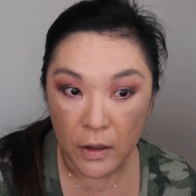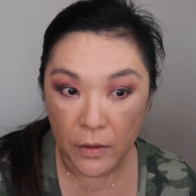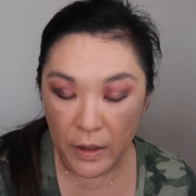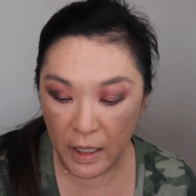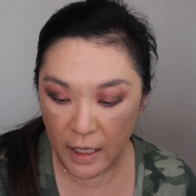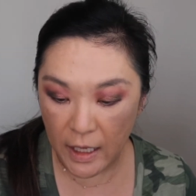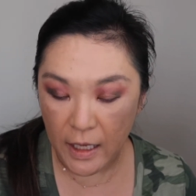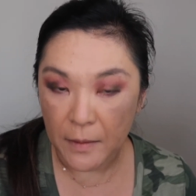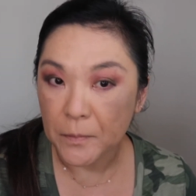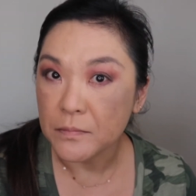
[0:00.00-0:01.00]

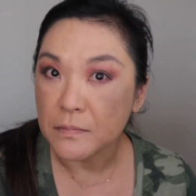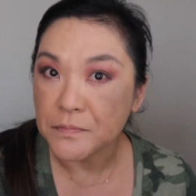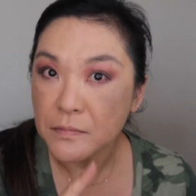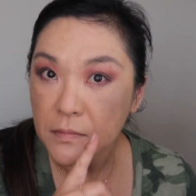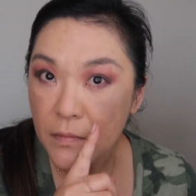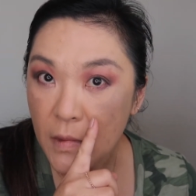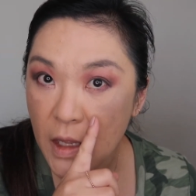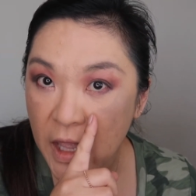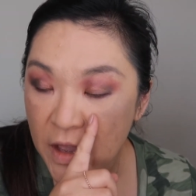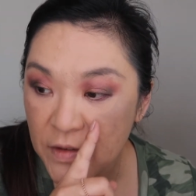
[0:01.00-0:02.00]
Okay,
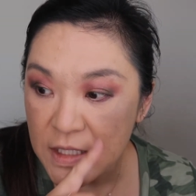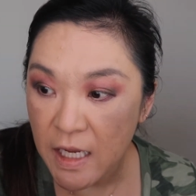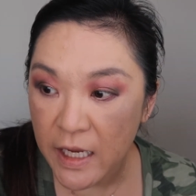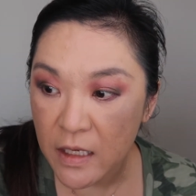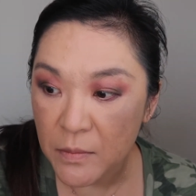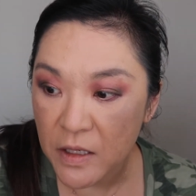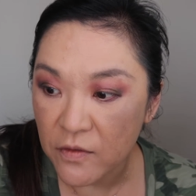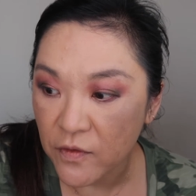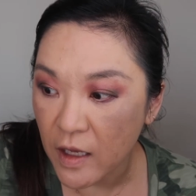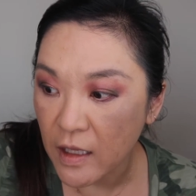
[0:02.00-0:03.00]
I have a tiny bit
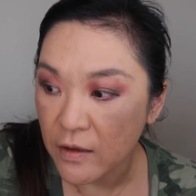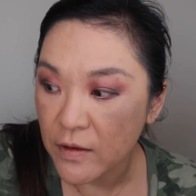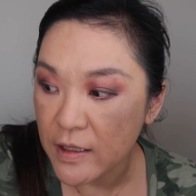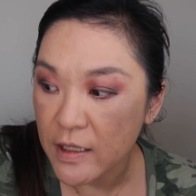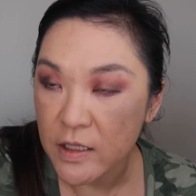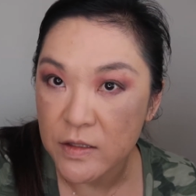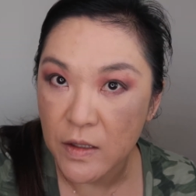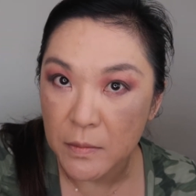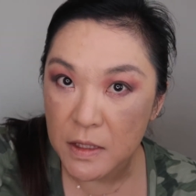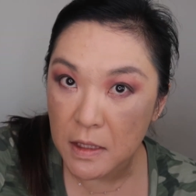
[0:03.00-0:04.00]
of fallout right there, so
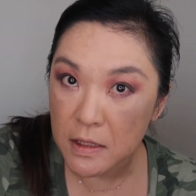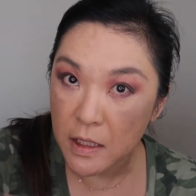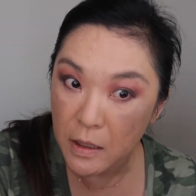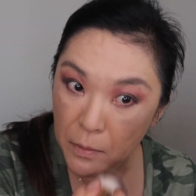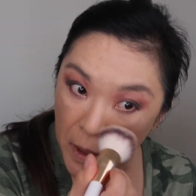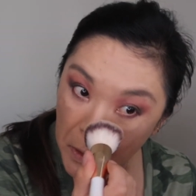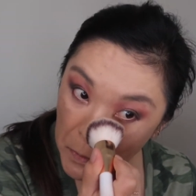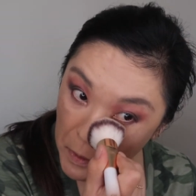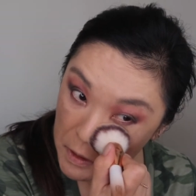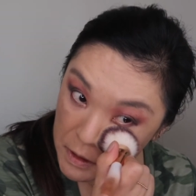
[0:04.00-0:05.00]
I'm just gonna take a powder
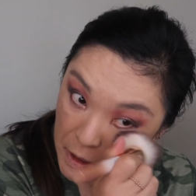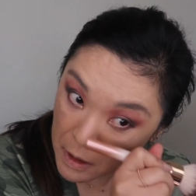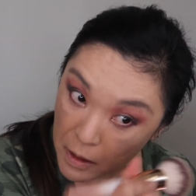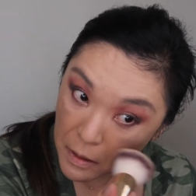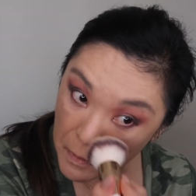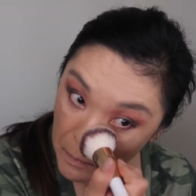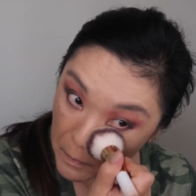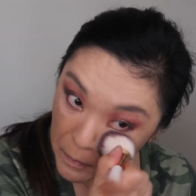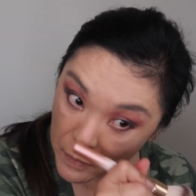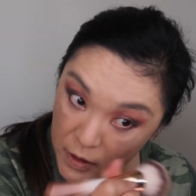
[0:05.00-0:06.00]
brush and
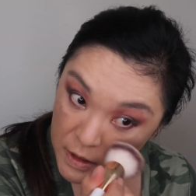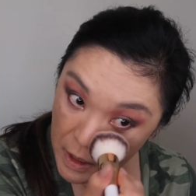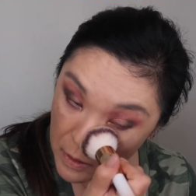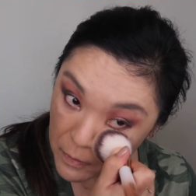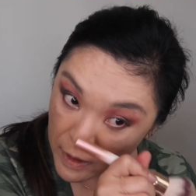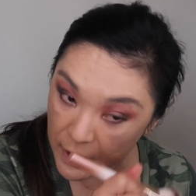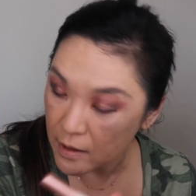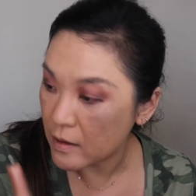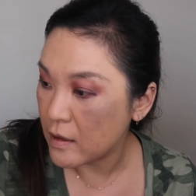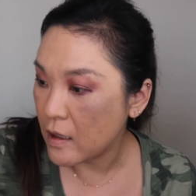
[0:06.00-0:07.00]
brush that away.